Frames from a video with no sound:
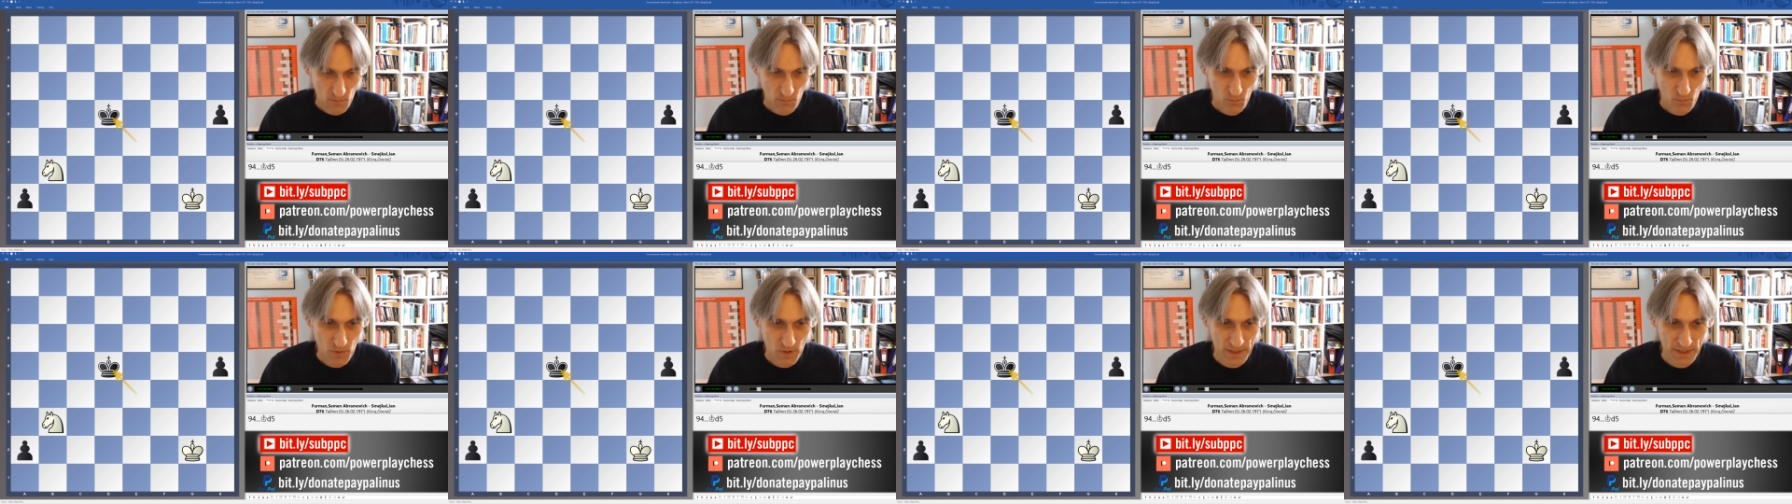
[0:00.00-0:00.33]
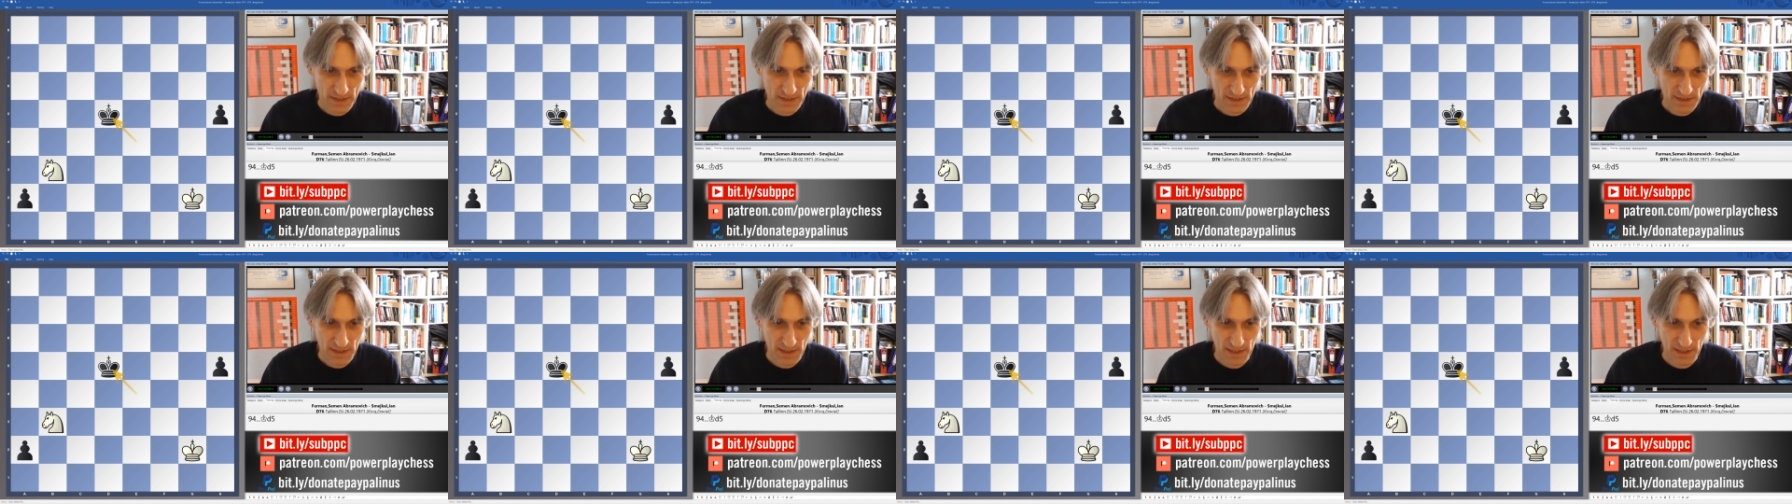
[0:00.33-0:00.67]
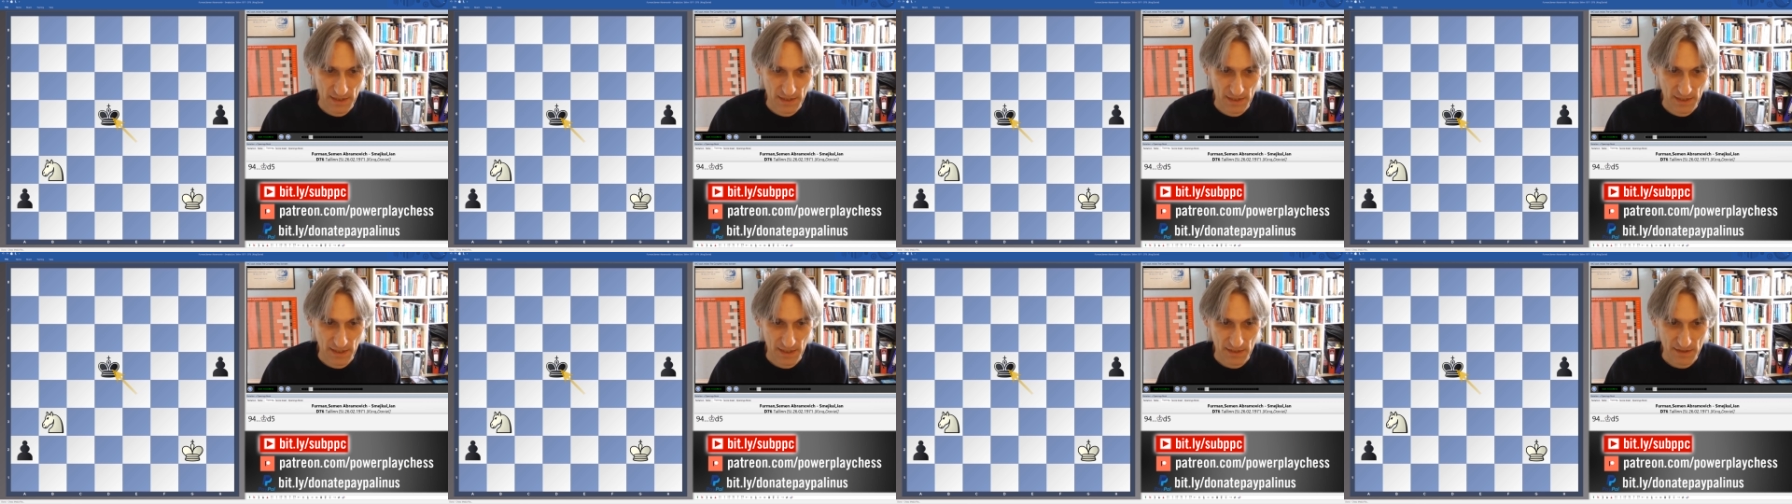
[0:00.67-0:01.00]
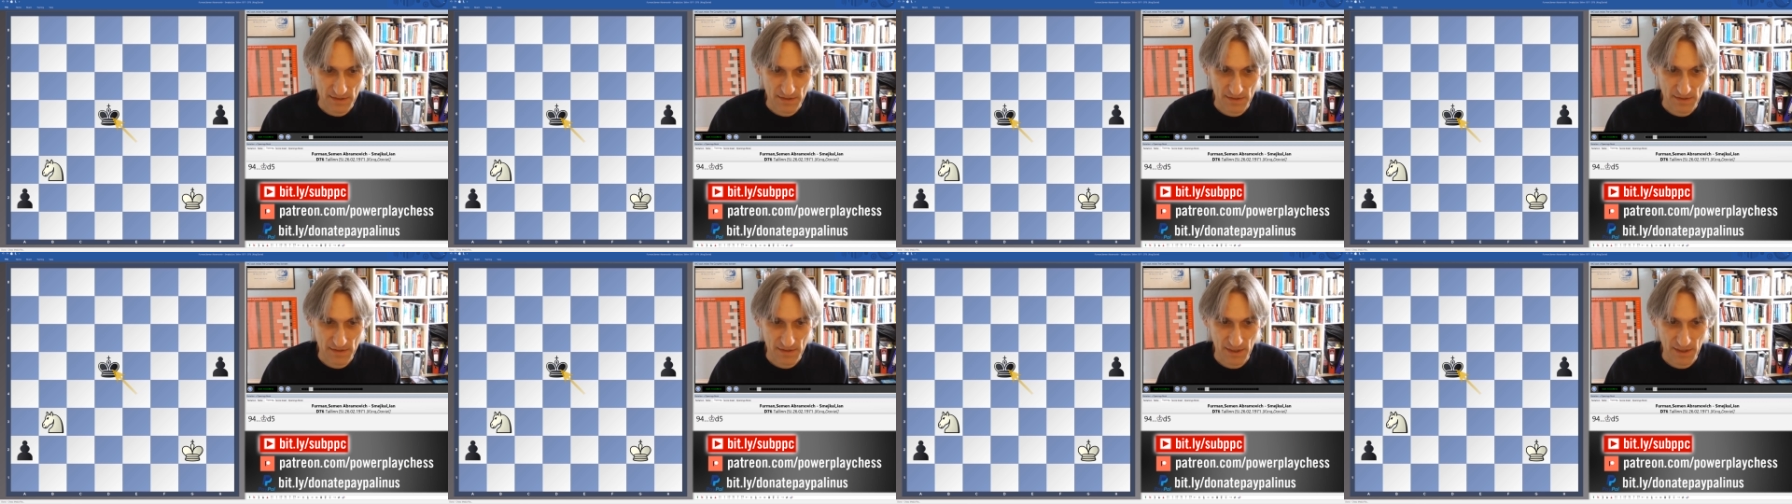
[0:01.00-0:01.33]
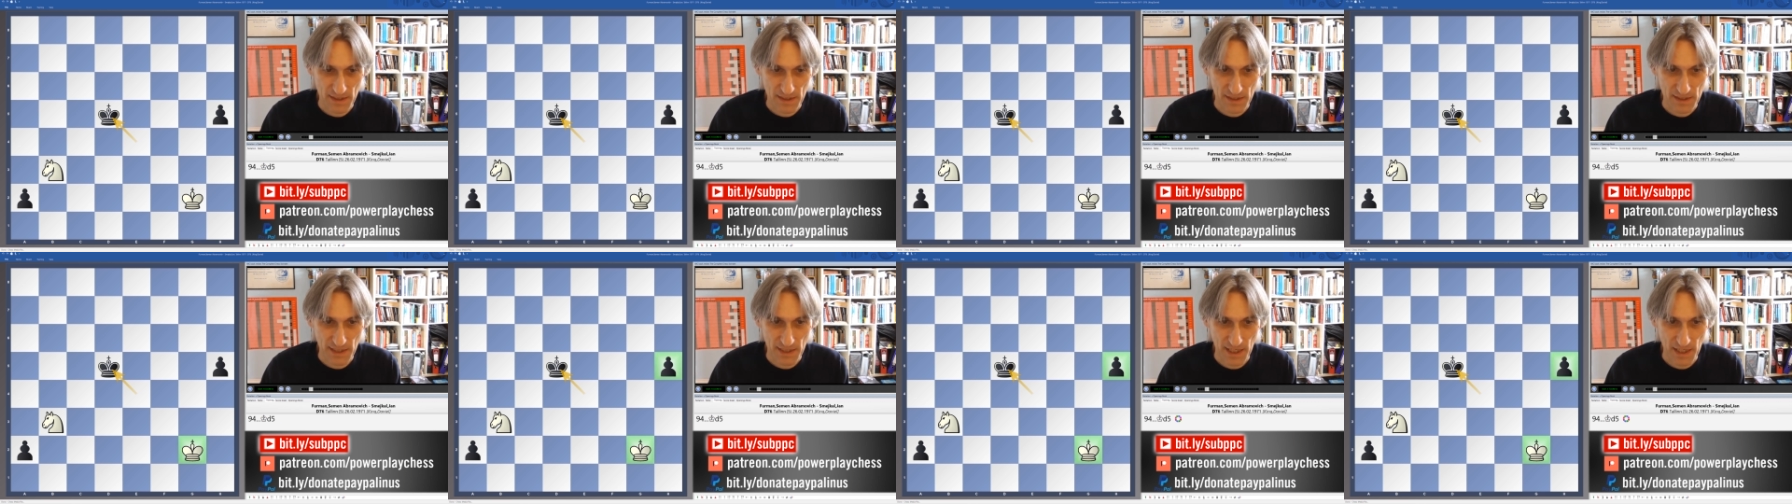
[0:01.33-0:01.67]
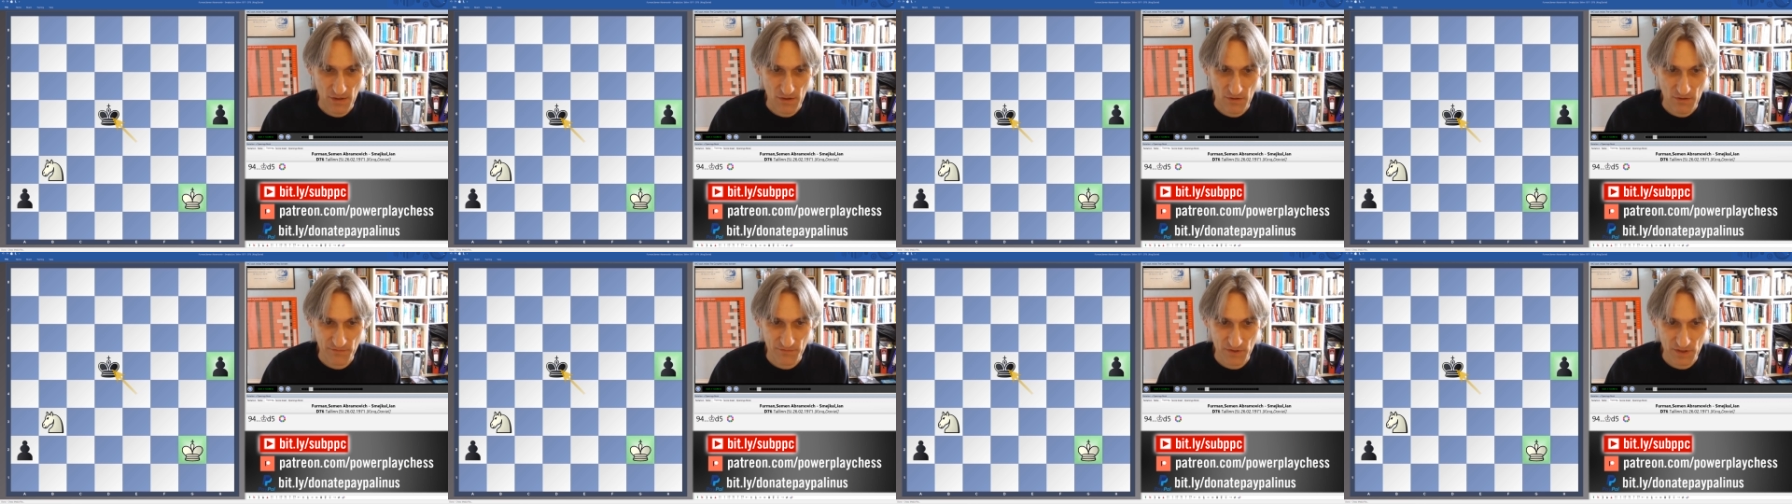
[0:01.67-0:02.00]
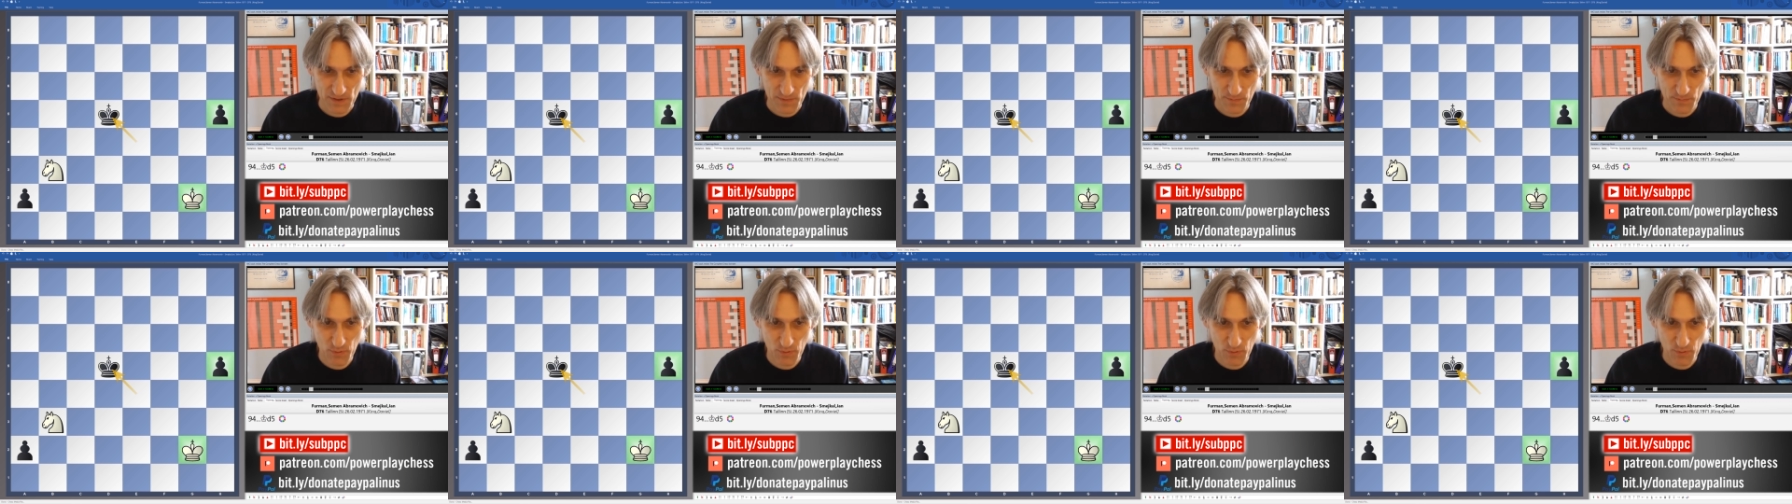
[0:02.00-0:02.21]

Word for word: White's king has to take care of this